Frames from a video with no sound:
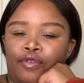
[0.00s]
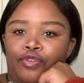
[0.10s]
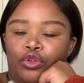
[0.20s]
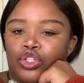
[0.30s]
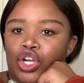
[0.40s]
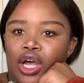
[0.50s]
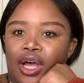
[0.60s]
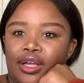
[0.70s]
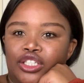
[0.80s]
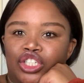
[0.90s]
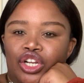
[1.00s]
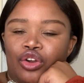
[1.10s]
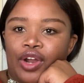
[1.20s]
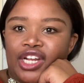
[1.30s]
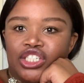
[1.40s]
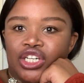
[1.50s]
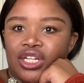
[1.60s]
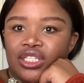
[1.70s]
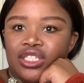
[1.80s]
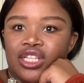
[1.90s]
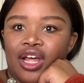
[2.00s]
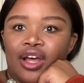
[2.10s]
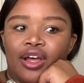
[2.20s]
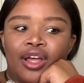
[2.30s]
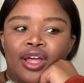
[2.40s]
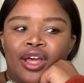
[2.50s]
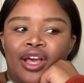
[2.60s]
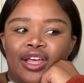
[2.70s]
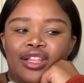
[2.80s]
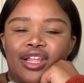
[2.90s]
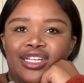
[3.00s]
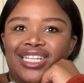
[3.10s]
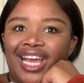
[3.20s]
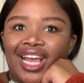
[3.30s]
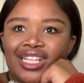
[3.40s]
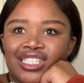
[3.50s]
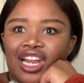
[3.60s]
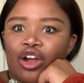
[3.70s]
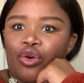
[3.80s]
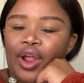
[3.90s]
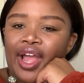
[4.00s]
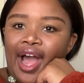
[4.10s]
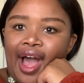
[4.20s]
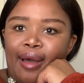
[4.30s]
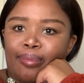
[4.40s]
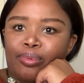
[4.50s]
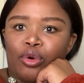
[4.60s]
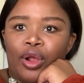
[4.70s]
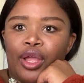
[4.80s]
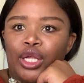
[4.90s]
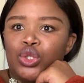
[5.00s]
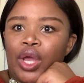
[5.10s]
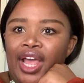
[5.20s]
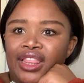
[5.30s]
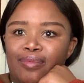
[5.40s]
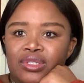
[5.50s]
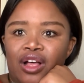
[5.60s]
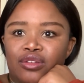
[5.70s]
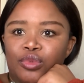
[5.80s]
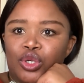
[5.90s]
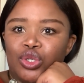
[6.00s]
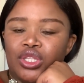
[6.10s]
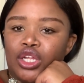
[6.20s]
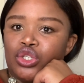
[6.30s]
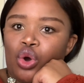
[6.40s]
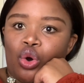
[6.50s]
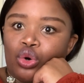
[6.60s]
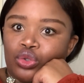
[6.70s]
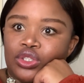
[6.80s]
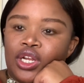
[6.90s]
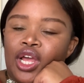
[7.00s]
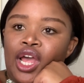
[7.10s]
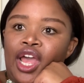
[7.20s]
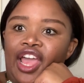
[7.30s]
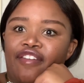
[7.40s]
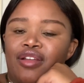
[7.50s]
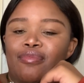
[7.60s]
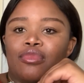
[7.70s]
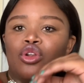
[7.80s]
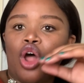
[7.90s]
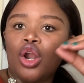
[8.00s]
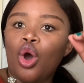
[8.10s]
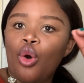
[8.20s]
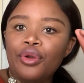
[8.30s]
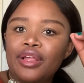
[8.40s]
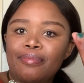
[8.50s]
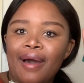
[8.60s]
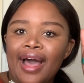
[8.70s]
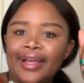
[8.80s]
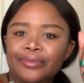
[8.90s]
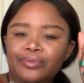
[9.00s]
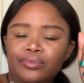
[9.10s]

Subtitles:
future generations, the teens that are growing up, growing to hate themselves because they told, even not only by